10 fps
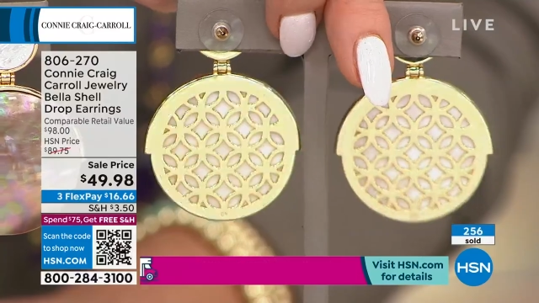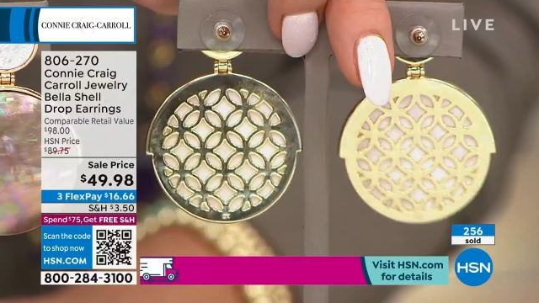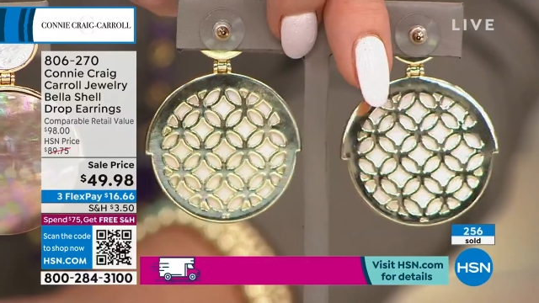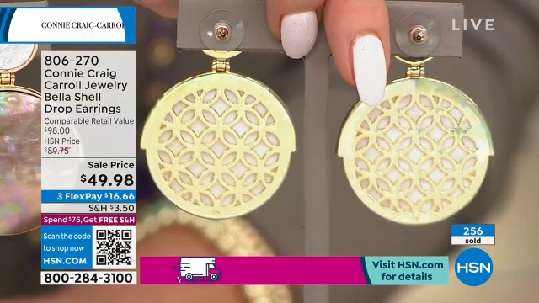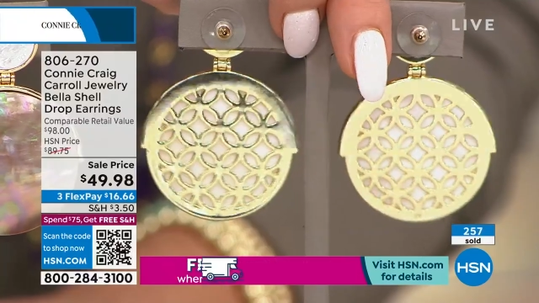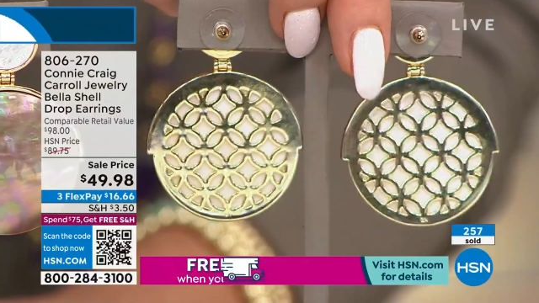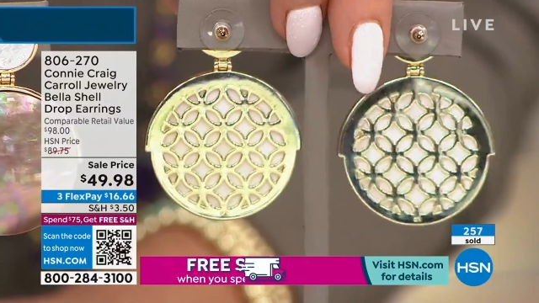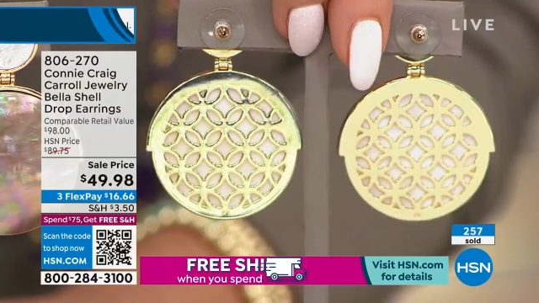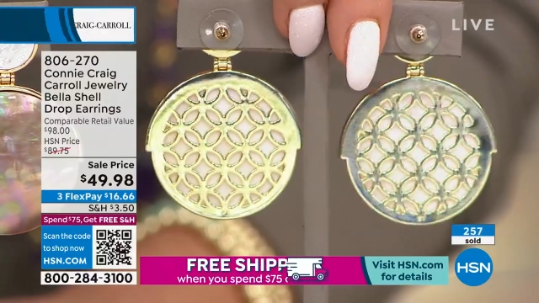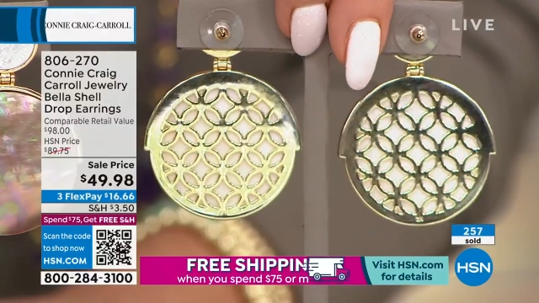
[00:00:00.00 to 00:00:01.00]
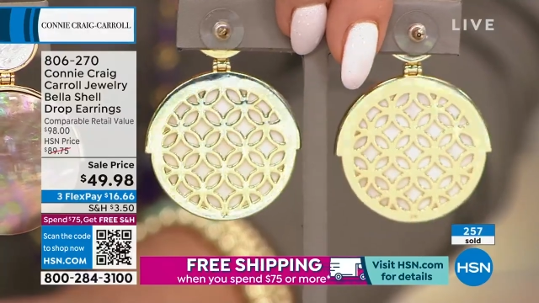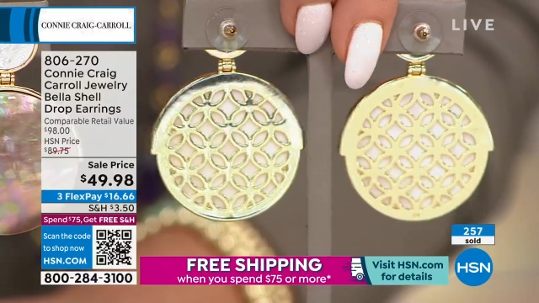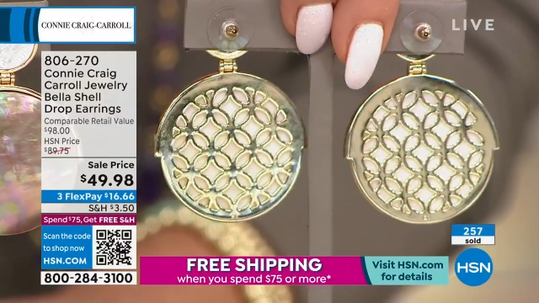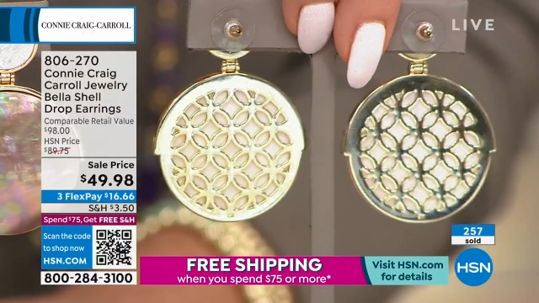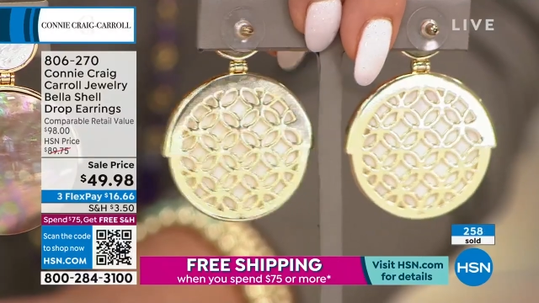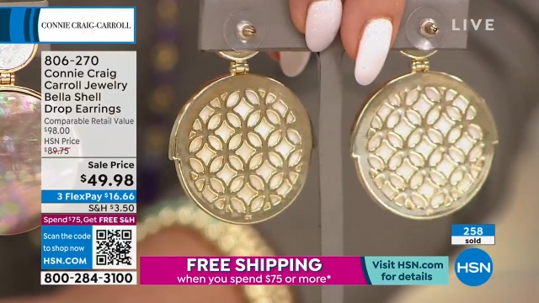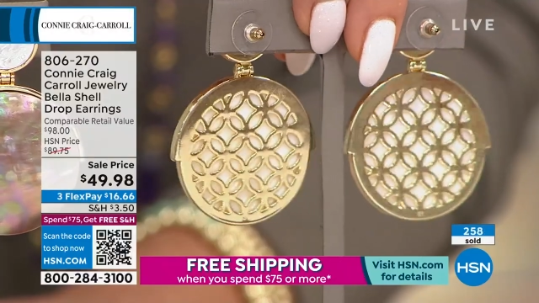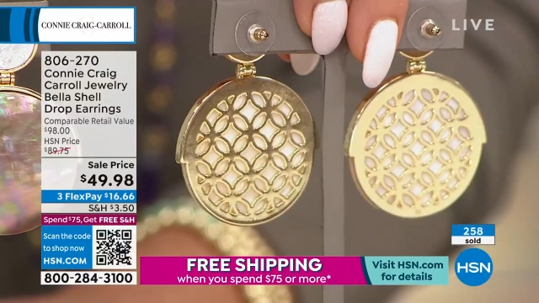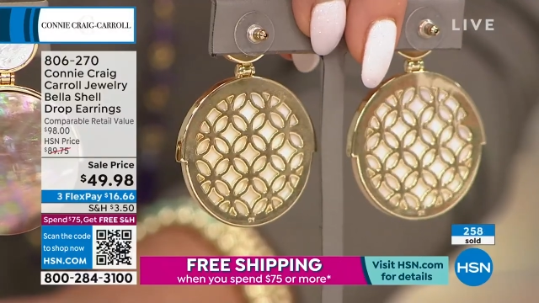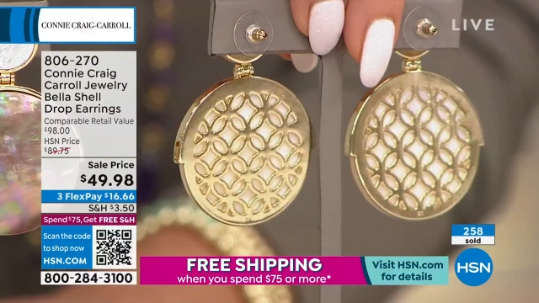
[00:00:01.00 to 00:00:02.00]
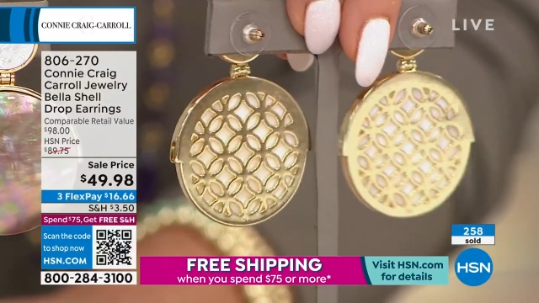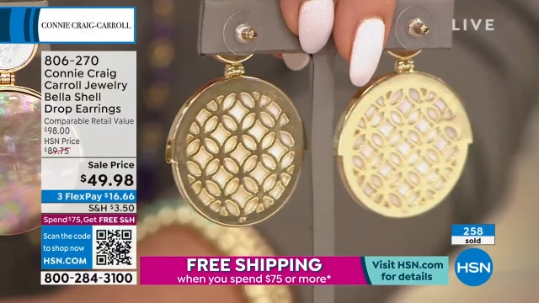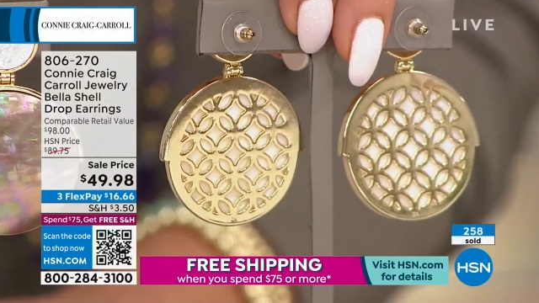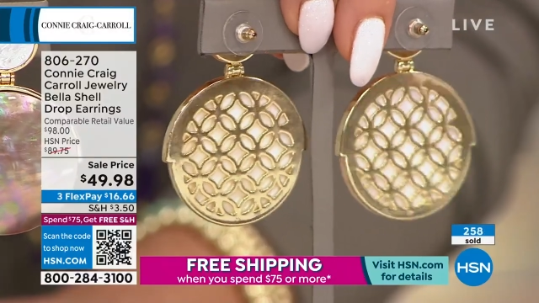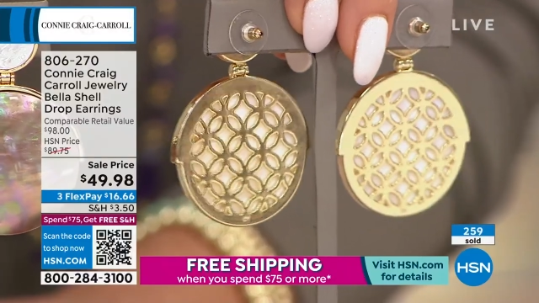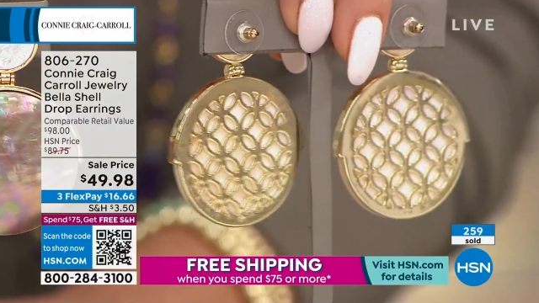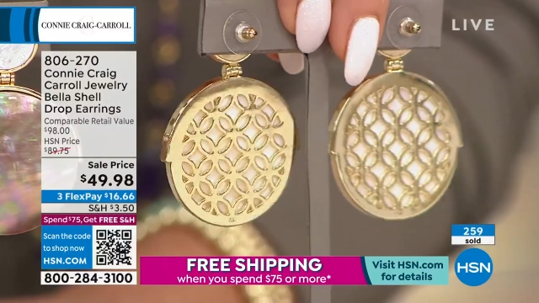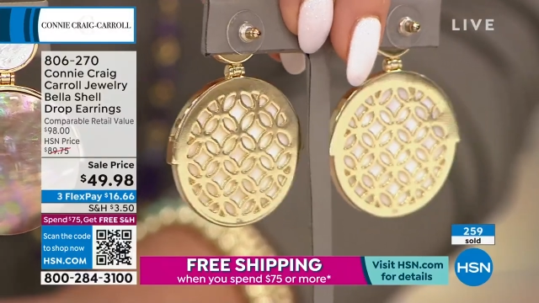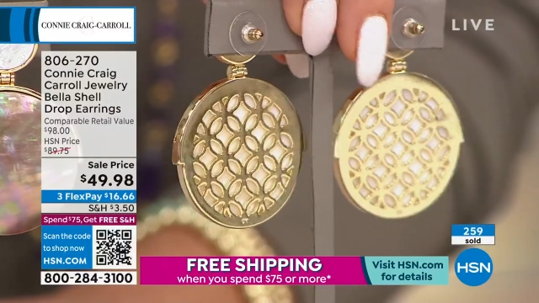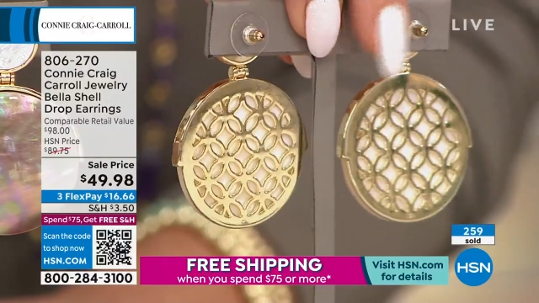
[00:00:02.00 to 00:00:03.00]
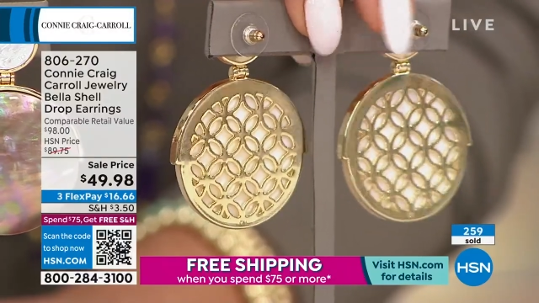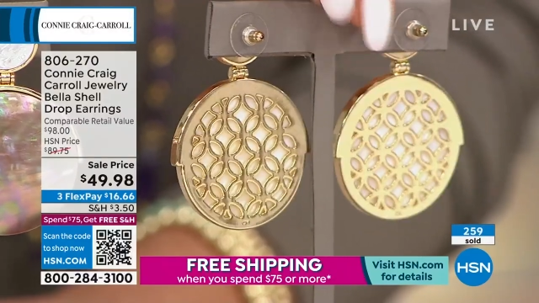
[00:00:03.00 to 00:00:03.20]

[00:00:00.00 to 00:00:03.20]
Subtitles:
No face is visible, so there are no lips to read.